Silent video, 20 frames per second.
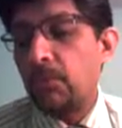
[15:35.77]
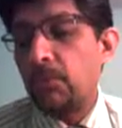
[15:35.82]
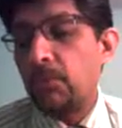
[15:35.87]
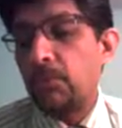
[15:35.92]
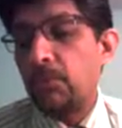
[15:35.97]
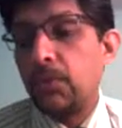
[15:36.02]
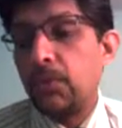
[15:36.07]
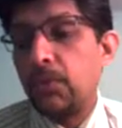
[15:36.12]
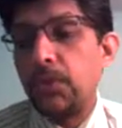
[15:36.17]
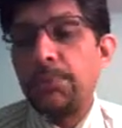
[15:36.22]

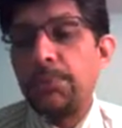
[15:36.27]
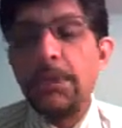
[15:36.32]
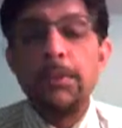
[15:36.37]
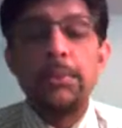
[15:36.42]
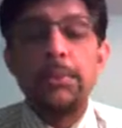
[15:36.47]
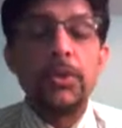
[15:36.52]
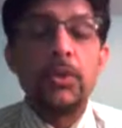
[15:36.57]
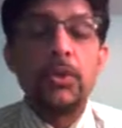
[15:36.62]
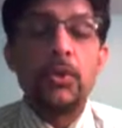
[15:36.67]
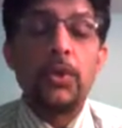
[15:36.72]
wouldn't be
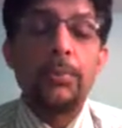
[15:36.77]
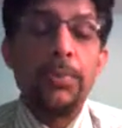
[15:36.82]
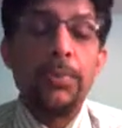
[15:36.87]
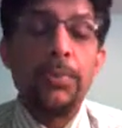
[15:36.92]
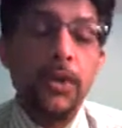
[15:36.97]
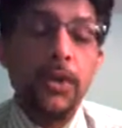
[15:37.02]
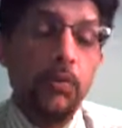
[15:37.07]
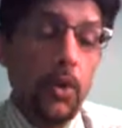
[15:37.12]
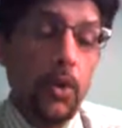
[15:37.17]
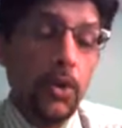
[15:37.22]
able to
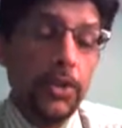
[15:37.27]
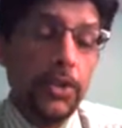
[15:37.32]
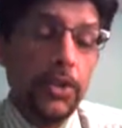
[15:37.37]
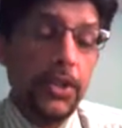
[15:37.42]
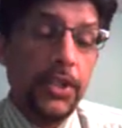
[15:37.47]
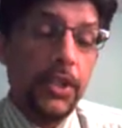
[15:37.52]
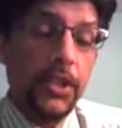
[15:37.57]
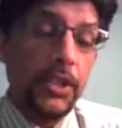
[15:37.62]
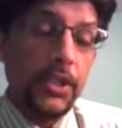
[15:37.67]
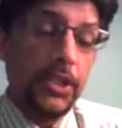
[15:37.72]
repeat what they
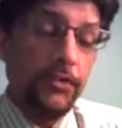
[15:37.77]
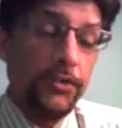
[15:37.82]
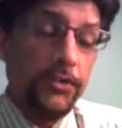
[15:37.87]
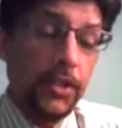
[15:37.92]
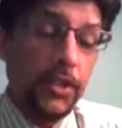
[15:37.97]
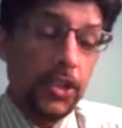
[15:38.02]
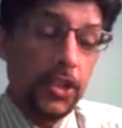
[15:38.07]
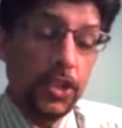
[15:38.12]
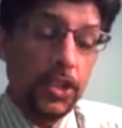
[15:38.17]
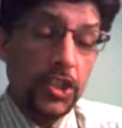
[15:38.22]
did in the
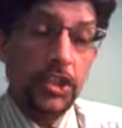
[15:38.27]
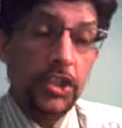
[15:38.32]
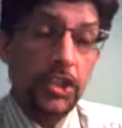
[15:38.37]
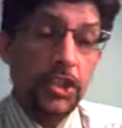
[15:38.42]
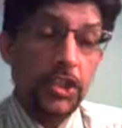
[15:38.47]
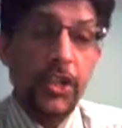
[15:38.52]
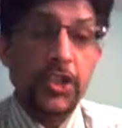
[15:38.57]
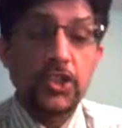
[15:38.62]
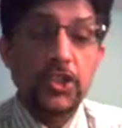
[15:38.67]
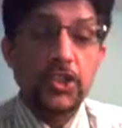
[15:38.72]
first Test
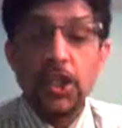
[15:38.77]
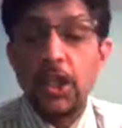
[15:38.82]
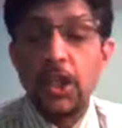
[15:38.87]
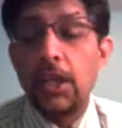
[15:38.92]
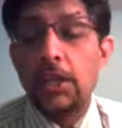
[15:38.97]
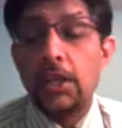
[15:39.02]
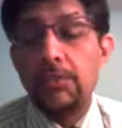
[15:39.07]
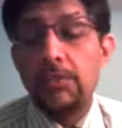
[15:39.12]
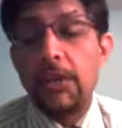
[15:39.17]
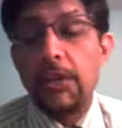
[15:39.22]
match,
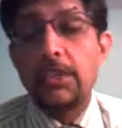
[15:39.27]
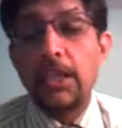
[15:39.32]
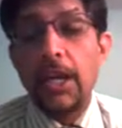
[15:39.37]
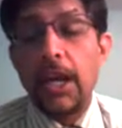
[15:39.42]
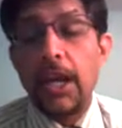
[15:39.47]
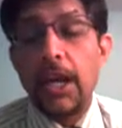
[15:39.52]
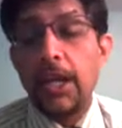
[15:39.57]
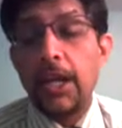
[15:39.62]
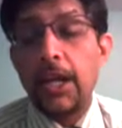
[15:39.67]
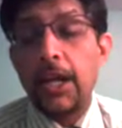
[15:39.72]
where they
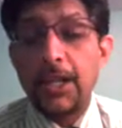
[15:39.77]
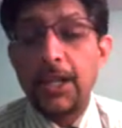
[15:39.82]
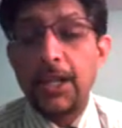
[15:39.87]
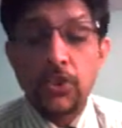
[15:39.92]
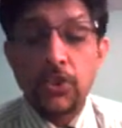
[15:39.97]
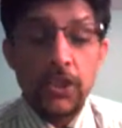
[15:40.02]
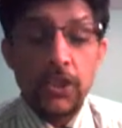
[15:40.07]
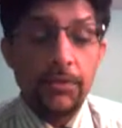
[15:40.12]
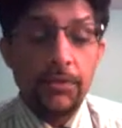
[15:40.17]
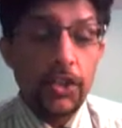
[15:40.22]
had a
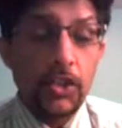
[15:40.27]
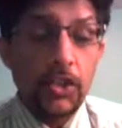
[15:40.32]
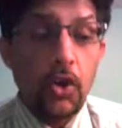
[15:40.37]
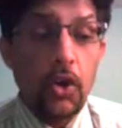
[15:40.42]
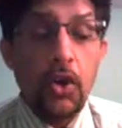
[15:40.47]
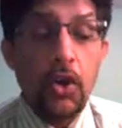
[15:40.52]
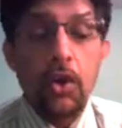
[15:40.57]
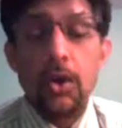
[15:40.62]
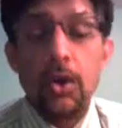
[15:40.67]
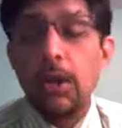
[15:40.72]
match-saving
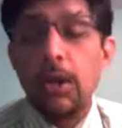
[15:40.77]
draw,